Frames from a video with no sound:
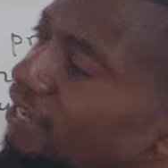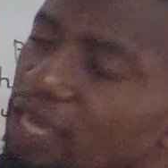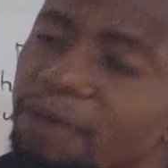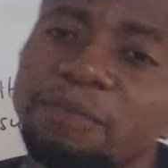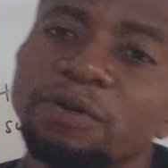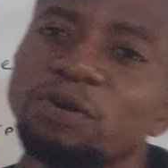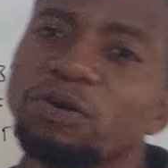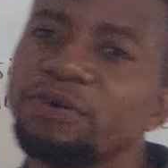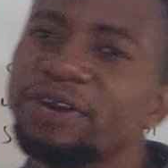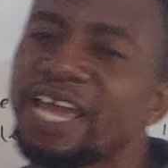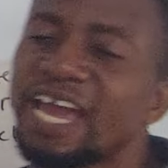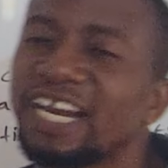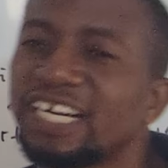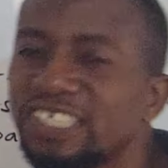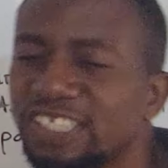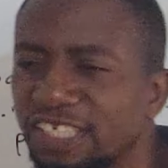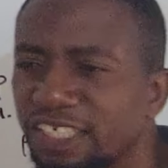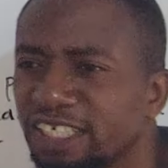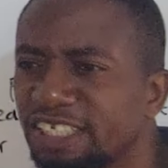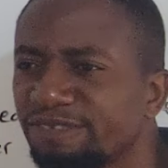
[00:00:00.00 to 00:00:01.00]
chemical
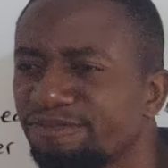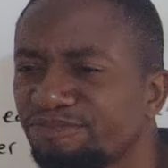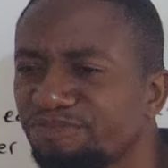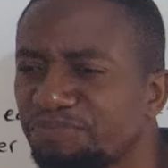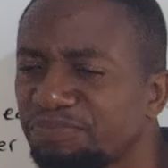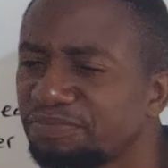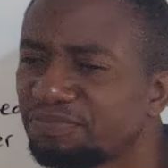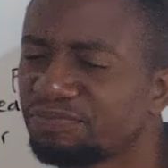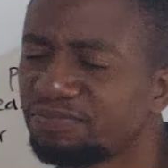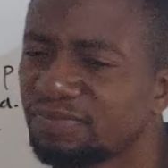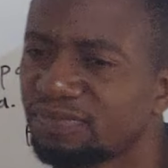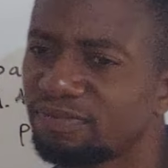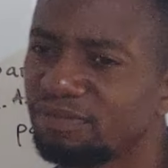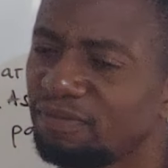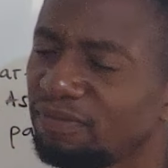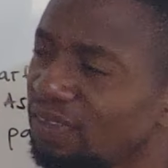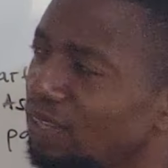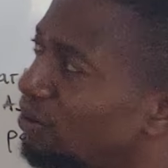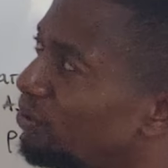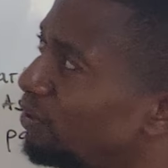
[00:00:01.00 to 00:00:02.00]
reaction.
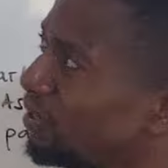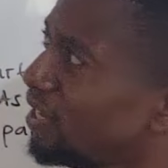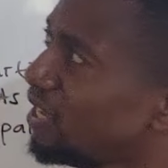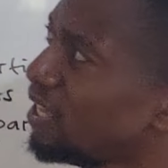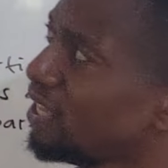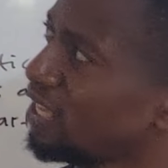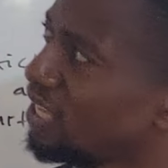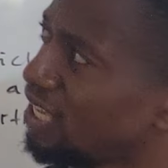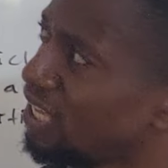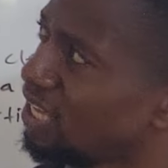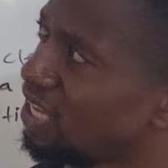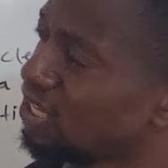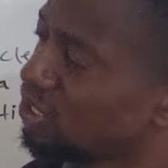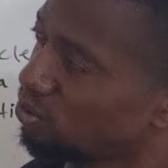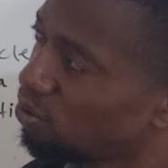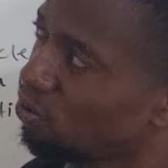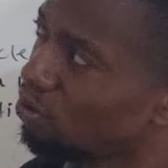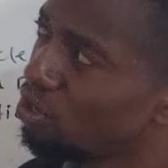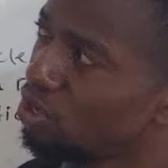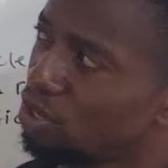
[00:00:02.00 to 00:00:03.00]
Okay,
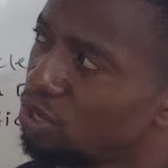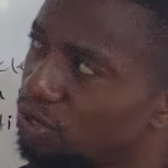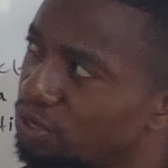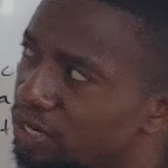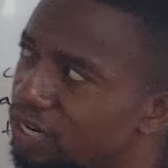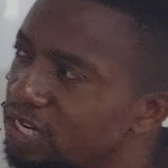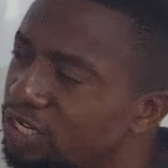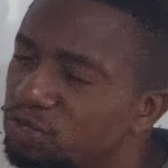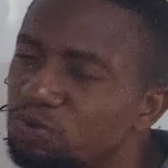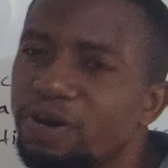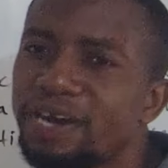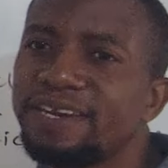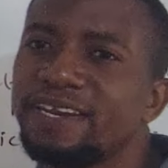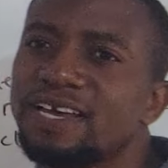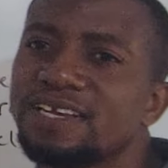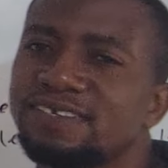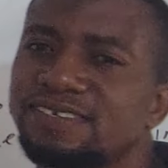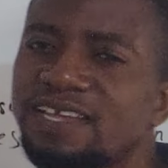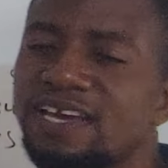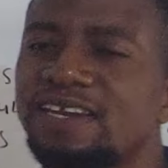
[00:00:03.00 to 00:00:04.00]
so you need to
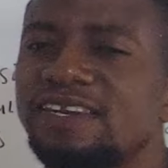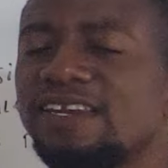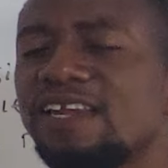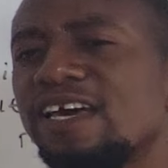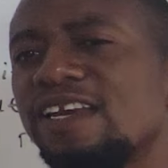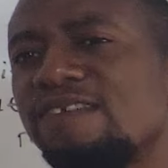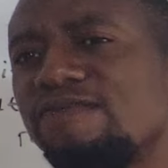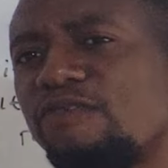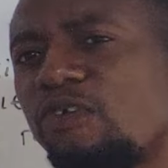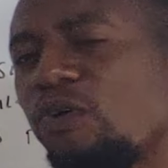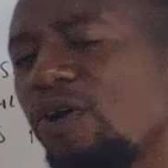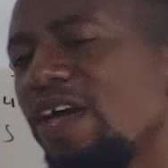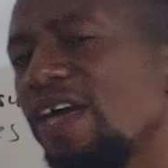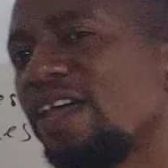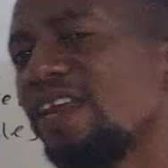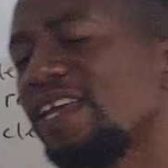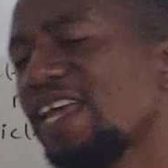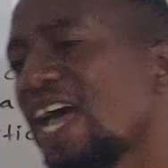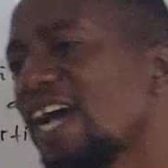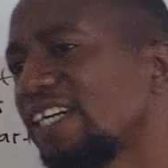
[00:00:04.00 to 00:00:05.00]
understand that for a
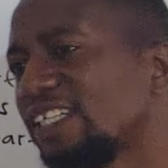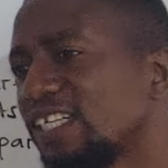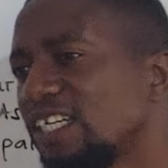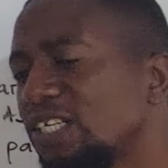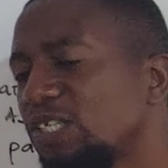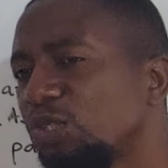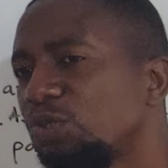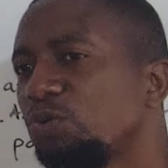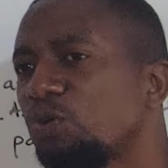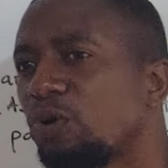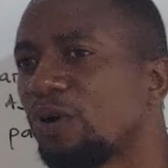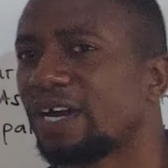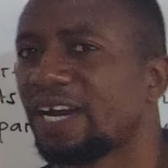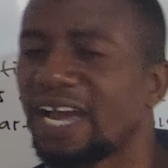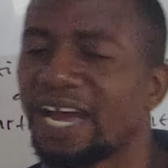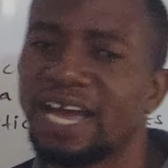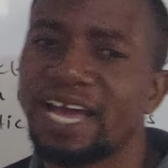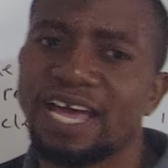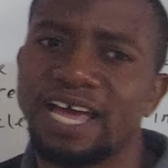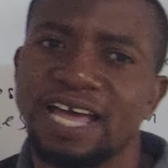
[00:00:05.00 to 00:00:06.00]
reaction to
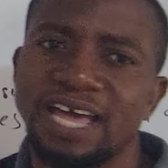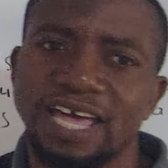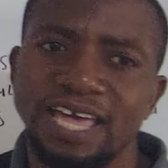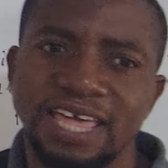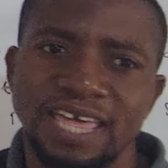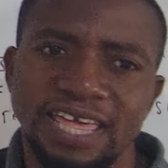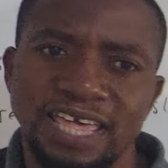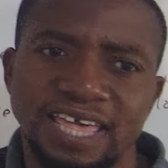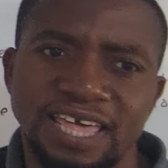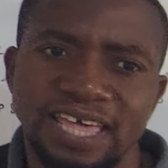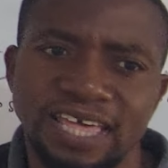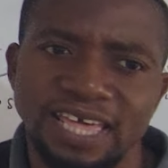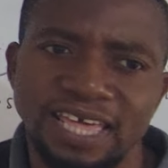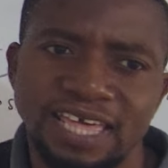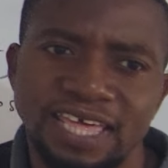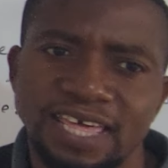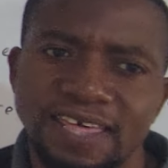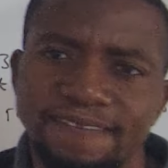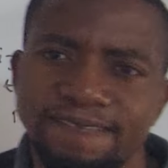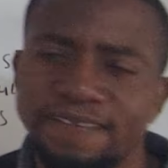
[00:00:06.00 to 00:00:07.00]
occur,
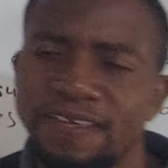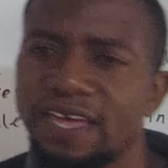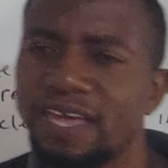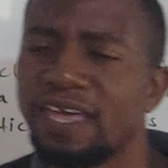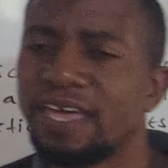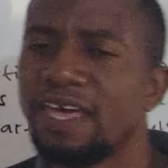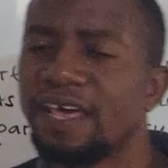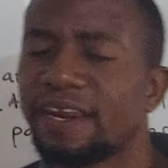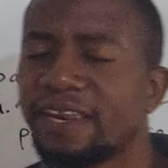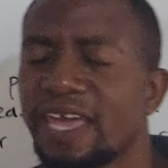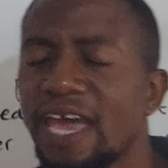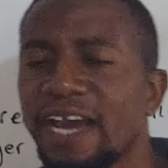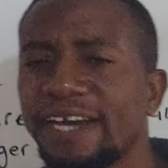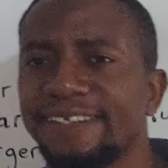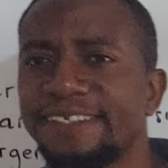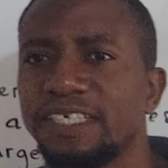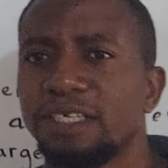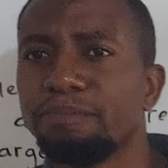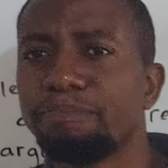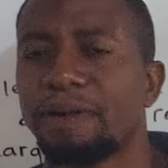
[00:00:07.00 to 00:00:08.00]
the
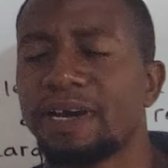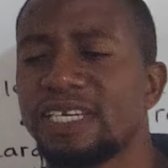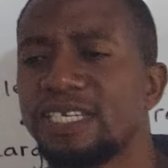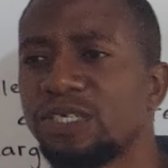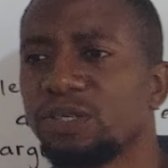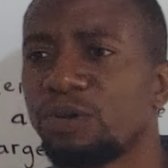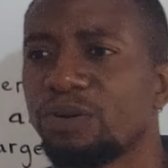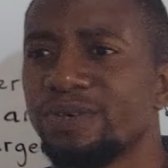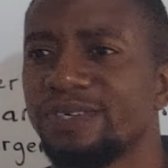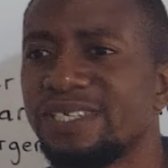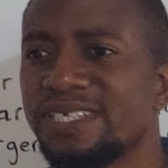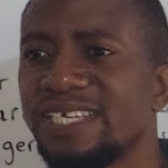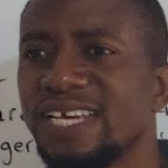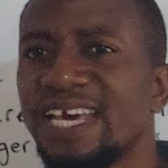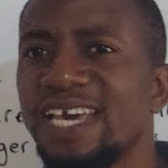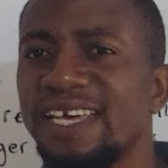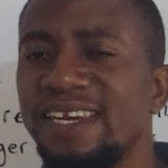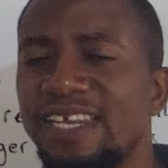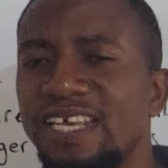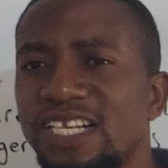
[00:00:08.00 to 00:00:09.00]
reacting particles
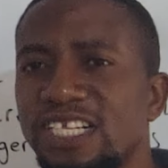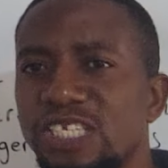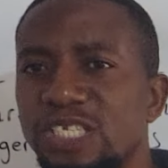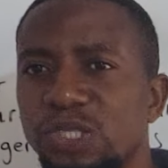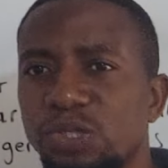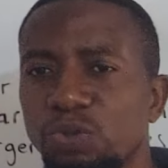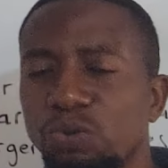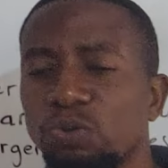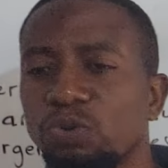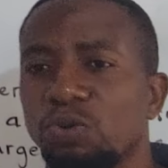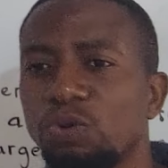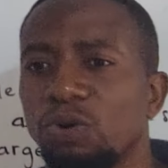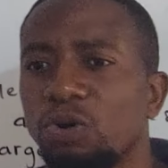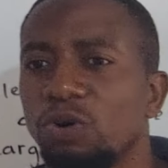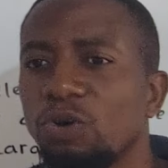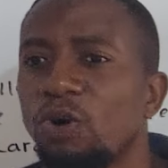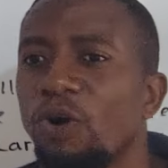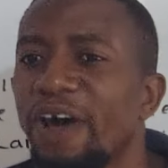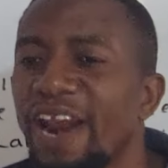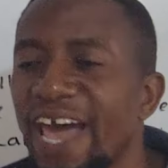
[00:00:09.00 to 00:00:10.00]
needs to
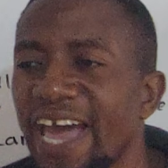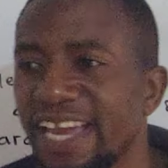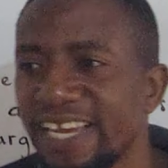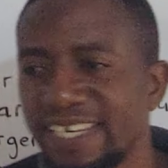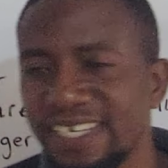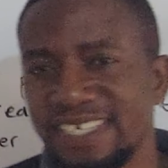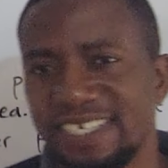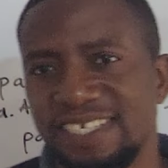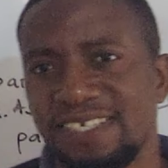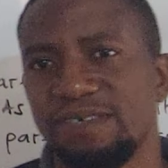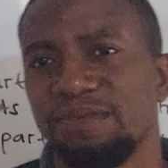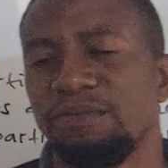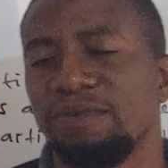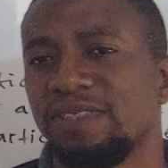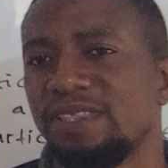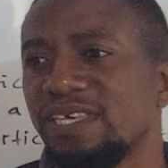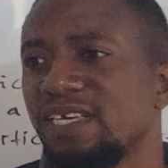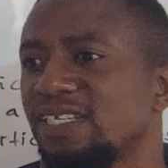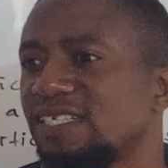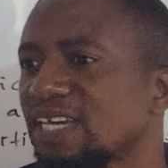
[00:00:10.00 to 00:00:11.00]
collide
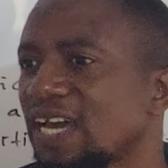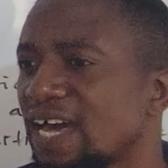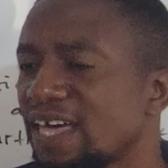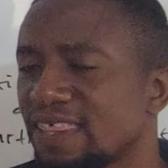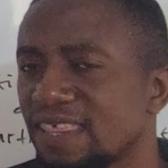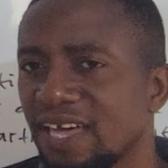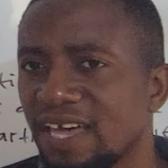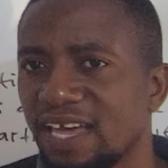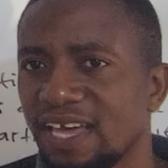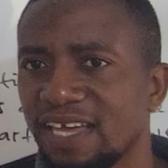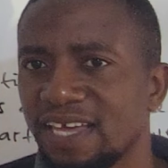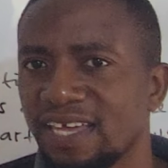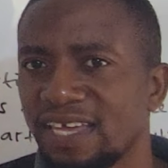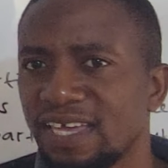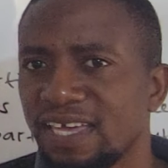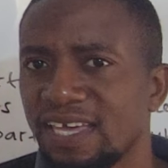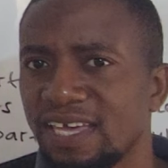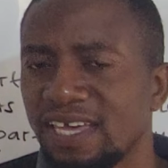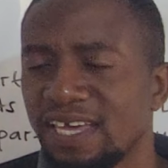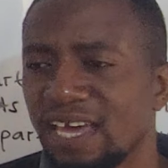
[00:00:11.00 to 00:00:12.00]
with each other.
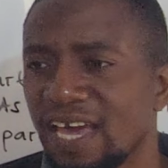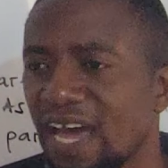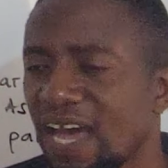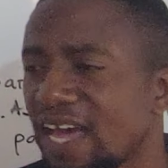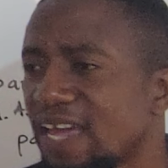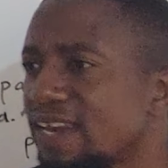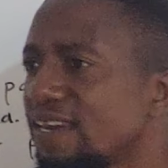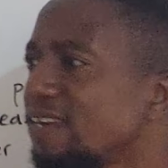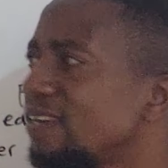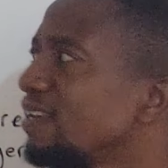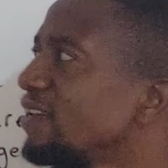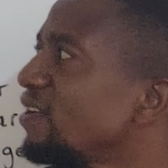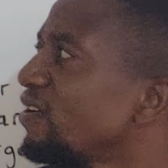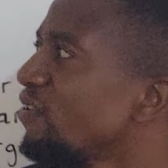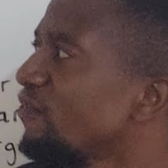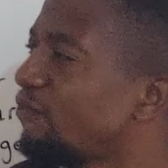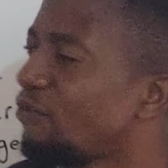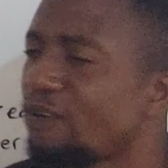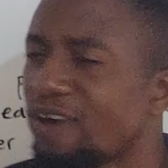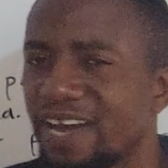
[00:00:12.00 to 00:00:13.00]
And
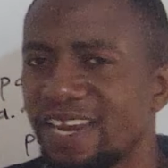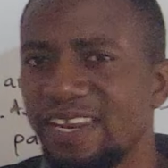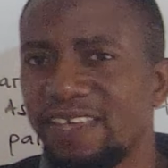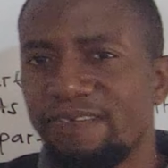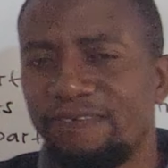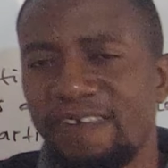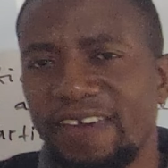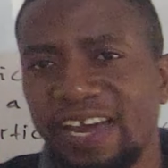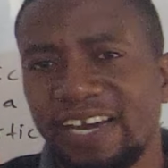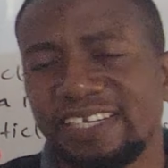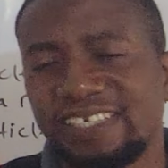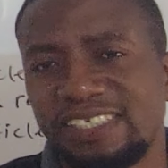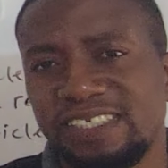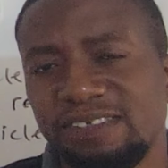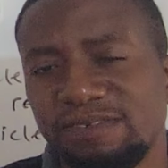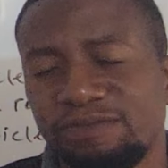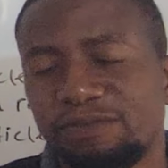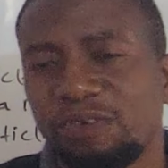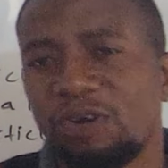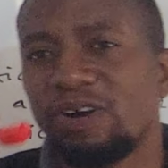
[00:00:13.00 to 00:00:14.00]
for an
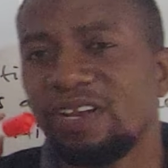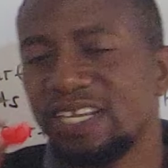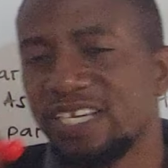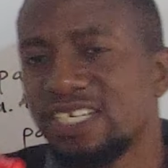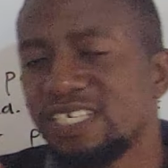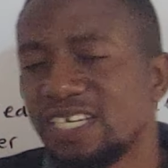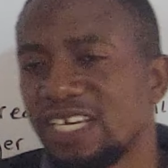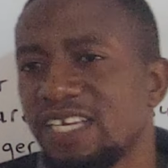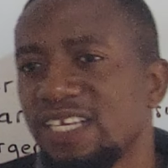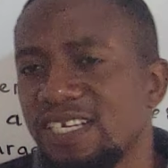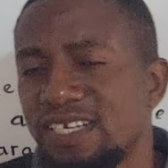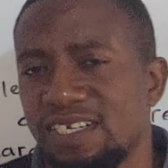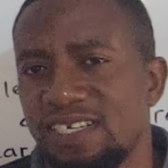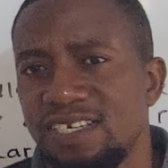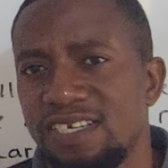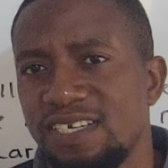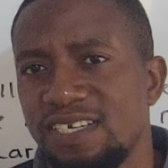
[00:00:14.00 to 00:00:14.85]
effective collision,